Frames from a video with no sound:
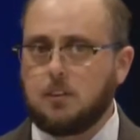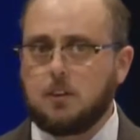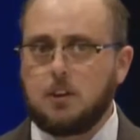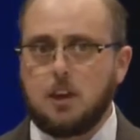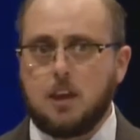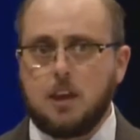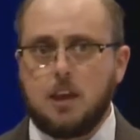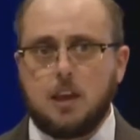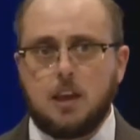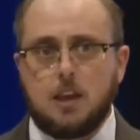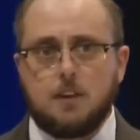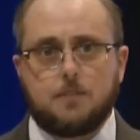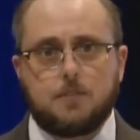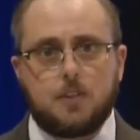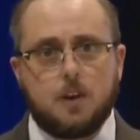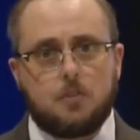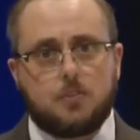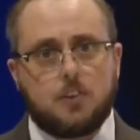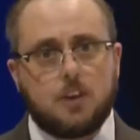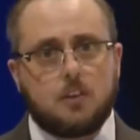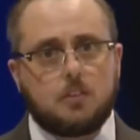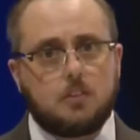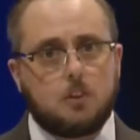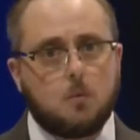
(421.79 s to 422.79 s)
it. If they
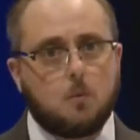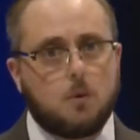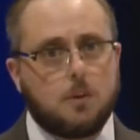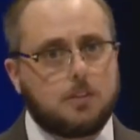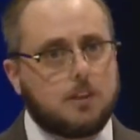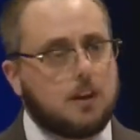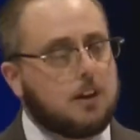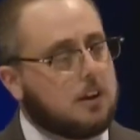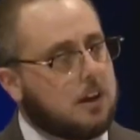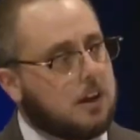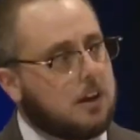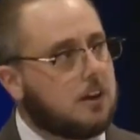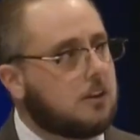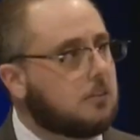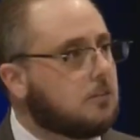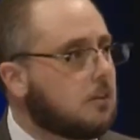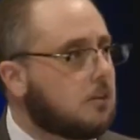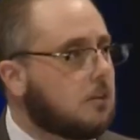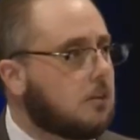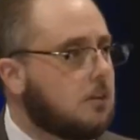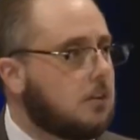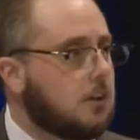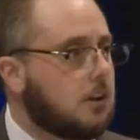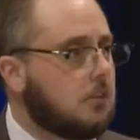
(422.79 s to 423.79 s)
think that what they need is a
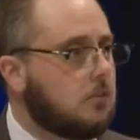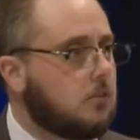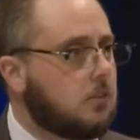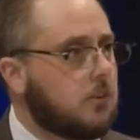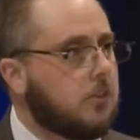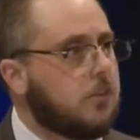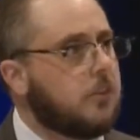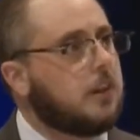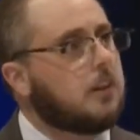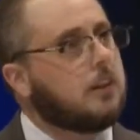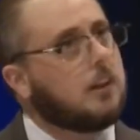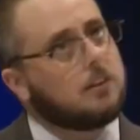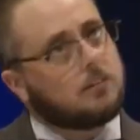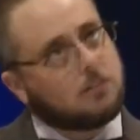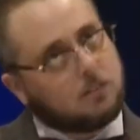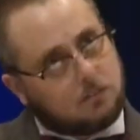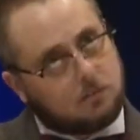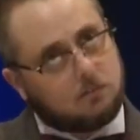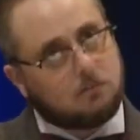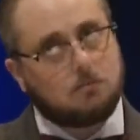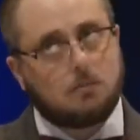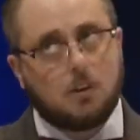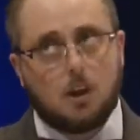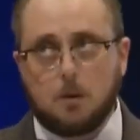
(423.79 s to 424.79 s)
credential, then
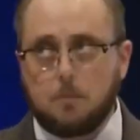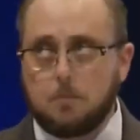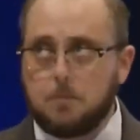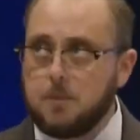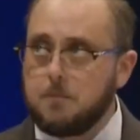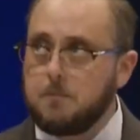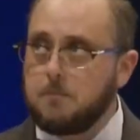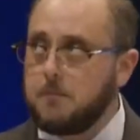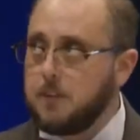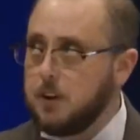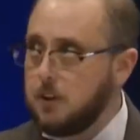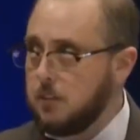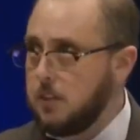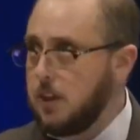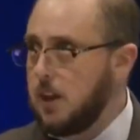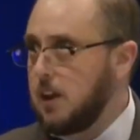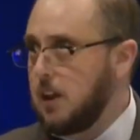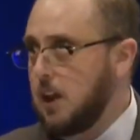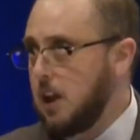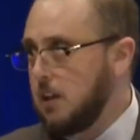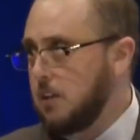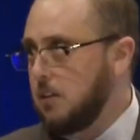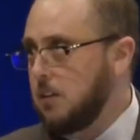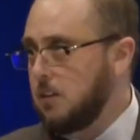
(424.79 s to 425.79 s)
let's help them figure
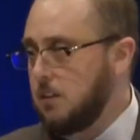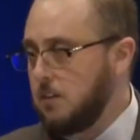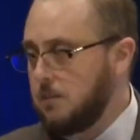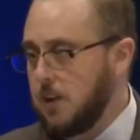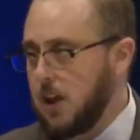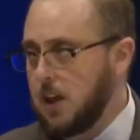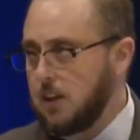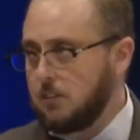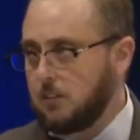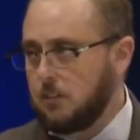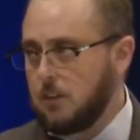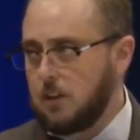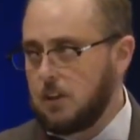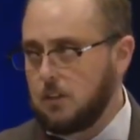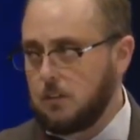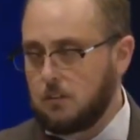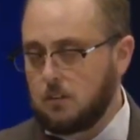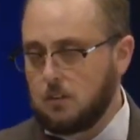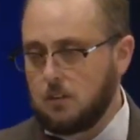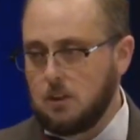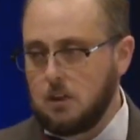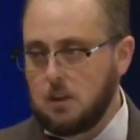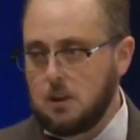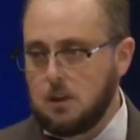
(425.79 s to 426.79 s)
that out and devise
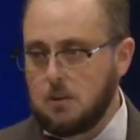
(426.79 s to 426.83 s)
it.